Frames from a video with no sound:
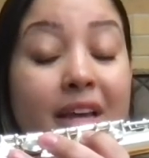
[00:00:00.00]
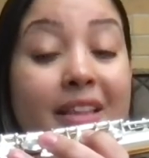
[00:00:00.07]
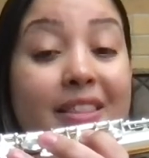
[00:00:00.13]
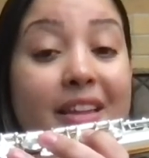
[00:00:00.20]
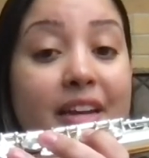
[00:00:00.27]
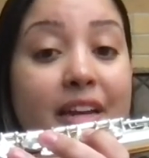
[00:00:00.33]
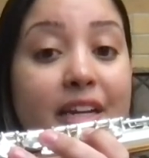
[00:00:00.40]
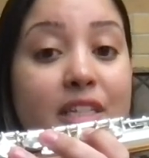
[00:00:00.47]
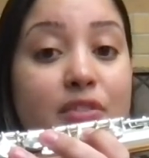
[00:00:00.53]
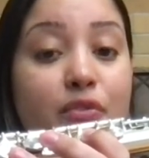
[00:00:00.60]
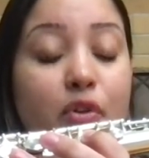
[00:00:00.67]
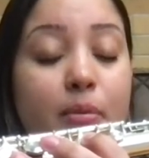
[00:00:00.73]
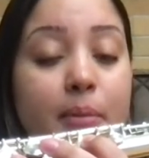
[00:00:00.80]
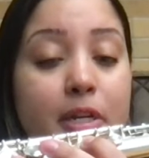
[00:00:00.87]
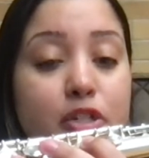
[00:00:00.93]
The next
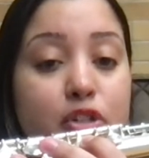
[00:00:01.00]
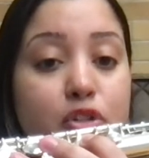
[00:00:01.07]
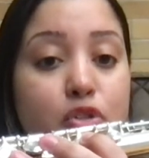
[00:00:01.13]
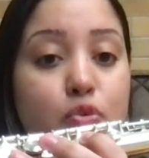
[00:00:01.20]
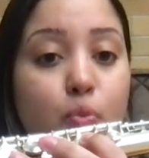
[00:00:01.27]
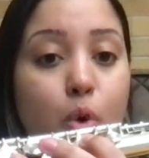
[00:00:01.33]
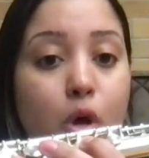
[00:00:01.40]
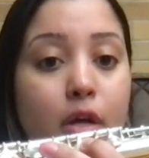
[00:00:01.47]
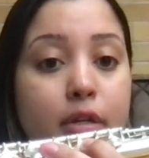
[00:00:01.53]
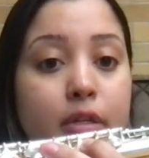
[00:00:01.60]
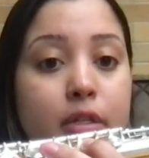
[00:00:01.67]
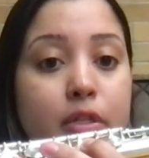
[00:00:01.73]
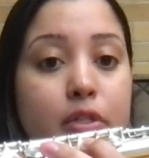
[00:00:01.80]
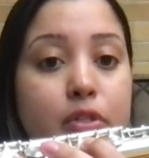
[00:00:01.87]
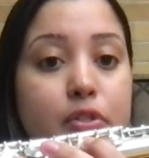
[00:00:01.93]
four measures, one,
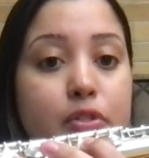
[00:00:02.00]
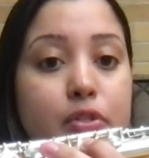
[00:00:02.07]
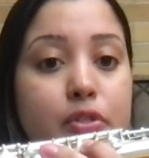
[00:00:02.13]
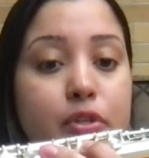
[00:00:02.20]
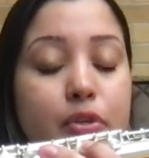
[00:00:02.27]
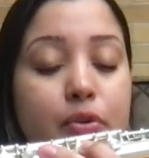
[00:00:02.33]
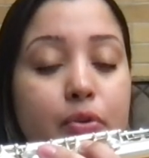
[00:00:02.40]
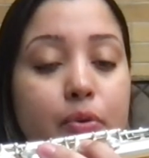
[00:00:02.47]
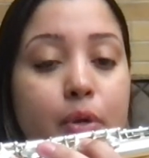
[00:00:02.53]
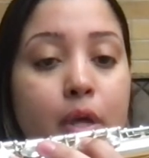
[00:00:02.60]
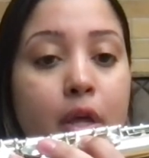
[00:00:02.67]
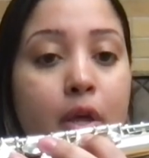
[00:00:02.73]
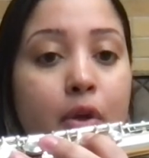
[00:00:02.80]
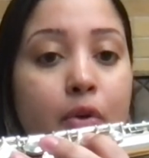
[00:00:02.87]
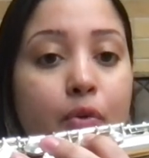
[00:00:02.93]
two,
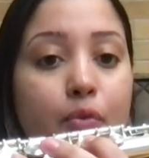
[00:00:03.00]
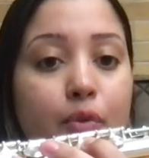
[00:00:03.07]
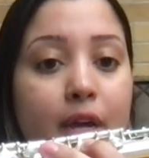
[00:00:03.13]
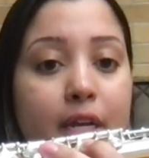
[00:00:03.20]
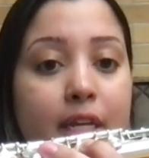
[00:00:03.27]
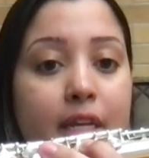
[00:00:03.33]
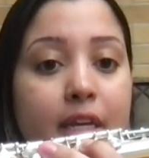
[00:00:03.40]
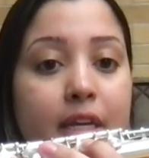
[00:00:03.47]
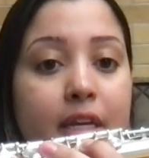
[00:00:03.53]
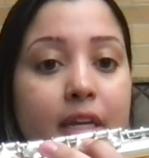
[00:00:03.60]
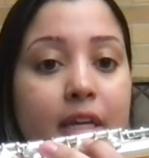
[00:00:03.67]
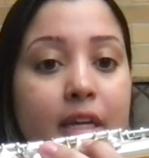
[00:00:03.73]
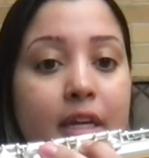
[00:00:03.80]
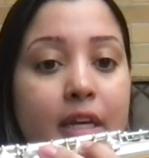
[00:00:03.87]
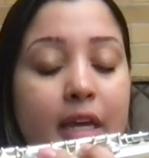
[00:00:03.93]
ready,
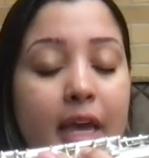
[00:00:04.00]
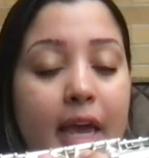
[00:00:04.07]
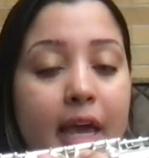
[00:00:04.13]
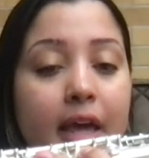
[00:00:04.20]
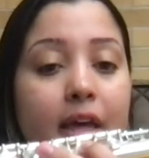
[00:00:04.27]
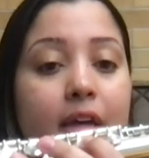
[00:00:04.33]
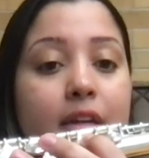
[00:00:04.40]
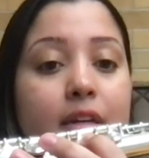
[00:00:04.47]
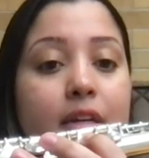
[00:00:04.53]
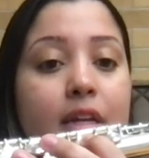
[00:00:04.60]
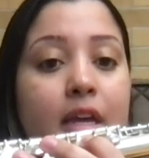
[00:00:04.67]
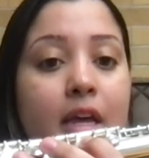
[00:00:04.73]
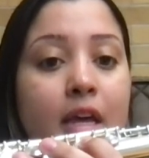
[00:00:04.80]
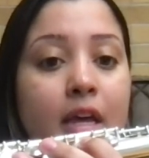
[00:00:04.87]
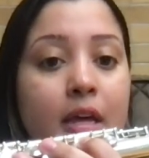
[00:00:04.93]
and
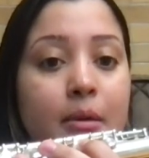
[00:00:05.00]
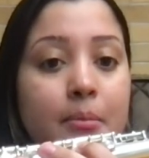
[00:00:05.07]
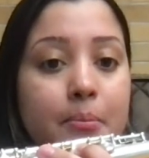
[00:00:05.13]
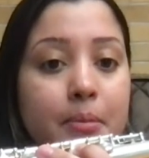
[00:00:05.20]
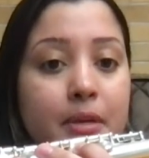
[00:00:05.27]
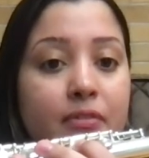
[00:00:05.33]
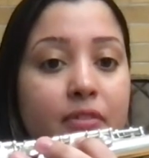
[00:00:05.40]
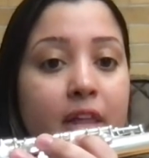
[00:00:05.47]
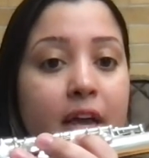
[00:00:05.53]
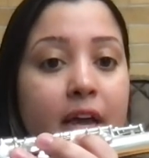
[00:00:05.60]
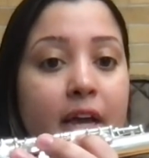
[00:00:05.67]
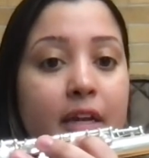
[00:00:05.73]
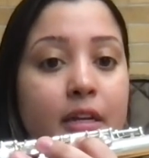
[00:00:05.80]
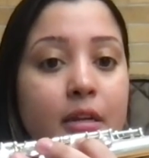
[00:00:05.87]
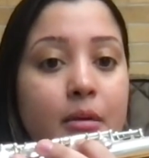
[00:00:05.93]
B
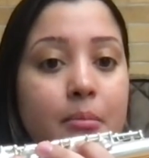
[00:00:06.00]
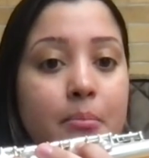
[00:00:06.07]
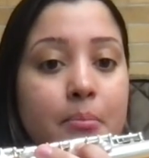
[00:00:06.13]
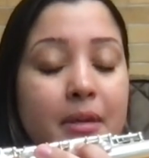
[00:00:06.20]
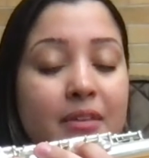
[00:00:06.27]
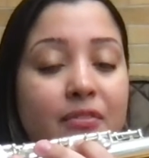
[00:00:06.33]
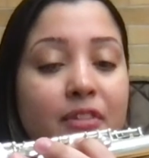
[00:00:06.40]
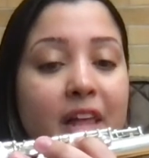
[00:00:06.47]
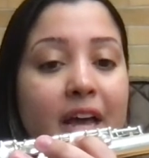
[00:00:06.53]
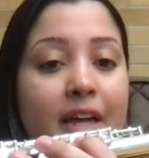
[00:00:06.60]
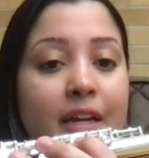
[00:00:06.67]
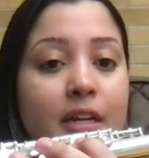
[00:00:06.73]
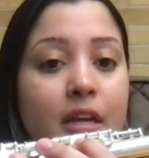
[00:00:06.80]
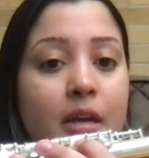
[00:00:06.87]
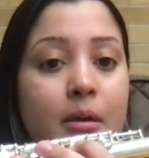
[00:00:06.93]
flat, B flat,
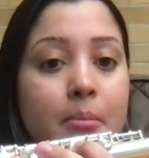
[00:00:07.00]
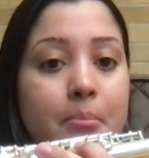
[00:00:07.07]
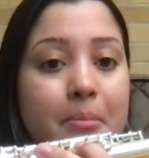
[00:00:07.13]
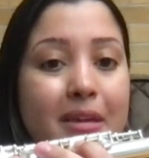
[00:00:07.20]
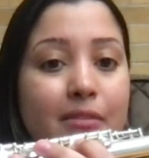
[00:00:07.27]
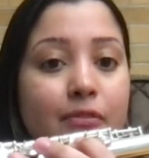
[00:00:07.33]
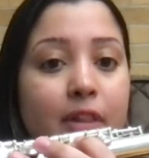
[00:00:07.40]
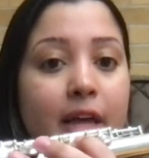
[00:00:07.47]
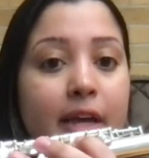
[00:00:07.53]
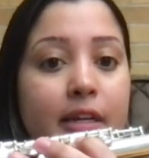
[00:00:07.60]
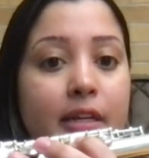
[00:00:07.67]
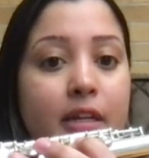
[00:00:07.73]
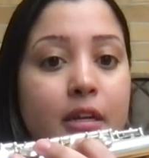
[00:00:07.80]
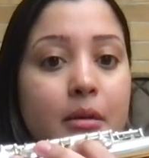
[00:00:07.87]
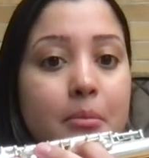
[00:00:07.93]
B flat,
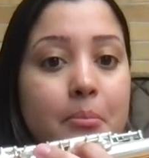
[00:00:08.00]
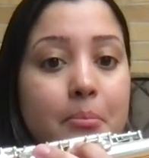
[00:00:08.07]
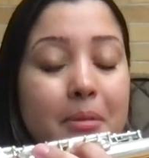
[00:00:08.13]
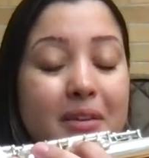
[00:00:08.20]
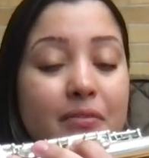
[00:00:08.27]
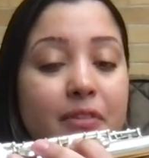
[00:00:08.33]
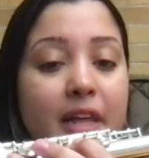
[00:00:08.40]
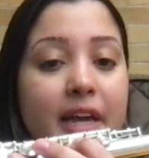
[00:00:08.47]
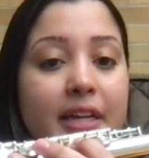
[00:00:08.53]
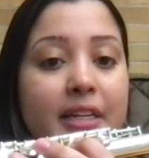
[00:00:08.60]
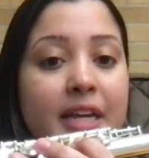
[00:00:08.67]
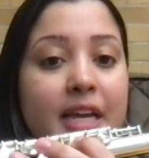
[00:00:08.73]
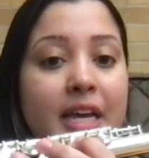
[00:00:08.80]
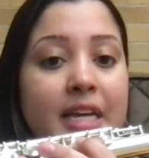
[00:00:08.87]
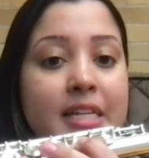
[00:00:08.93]
B flat,
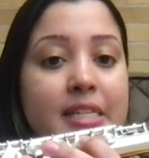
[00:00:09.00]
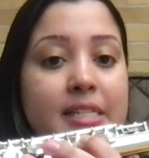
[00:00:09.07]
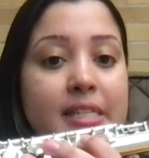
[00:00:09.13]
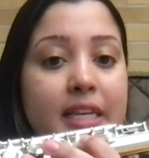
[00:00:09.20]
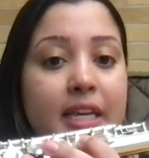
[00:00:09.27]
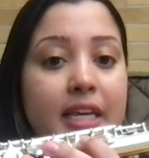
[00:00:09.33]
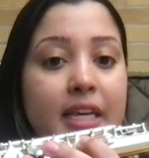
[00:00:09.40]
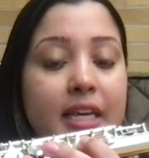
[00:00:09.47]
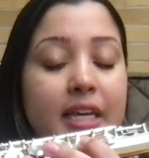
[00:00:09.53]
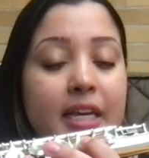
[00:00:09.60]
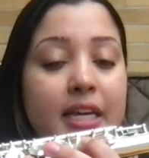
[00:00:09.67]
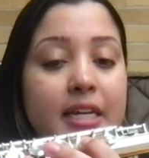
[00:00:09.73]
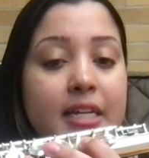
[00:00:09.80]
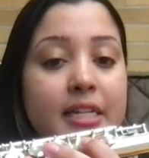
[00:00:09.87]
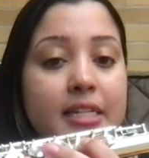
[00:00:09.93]
C,
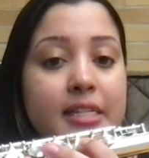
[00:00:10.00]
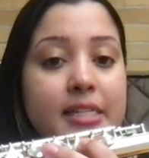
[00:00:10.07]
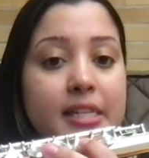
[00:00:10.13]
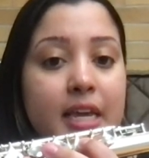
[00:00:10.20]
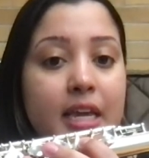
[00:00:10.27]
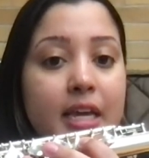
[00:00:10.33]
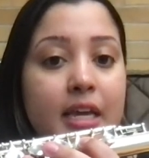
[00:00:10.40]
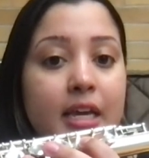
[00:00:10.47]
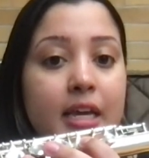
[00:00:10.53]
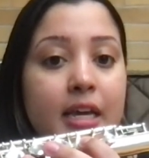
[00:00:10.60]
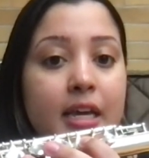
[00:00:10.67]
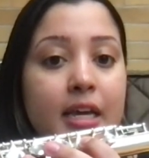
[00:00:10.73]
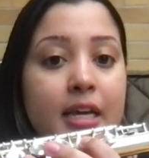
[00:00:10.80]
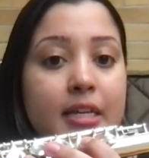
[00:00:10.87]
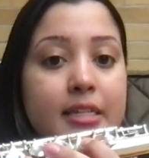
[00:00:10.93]
C,
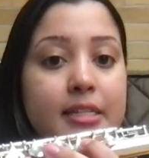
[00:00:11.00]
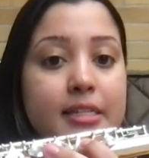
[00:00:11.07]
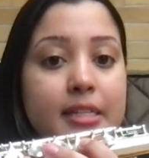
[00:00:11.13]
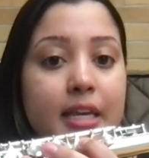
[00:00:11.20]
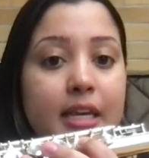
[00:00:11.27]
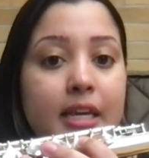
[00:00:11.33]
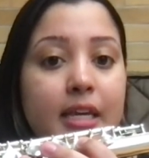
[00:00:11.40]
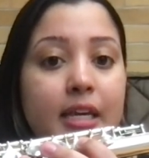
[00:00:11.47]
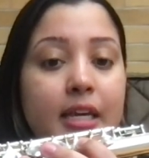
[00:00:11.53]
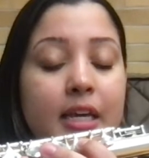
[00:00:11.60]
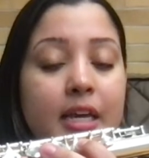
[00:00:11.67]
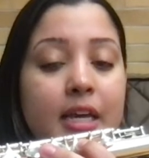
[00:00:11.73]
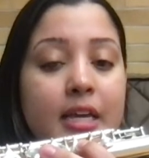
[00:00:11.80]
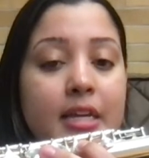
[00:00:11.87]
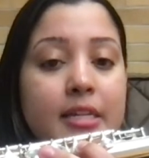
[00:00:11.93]
C,
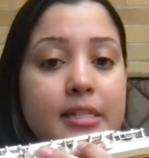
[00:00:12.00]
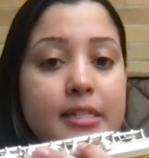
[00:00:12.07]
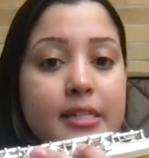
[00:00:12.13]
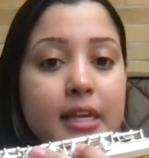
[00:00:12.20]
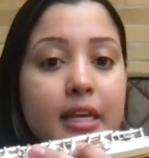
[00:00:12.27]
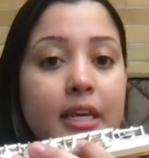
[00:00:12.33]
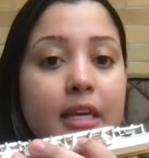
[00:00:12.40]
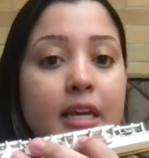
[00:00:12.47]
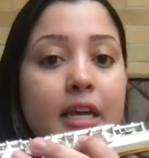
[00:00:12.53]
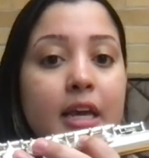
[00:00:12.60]
C,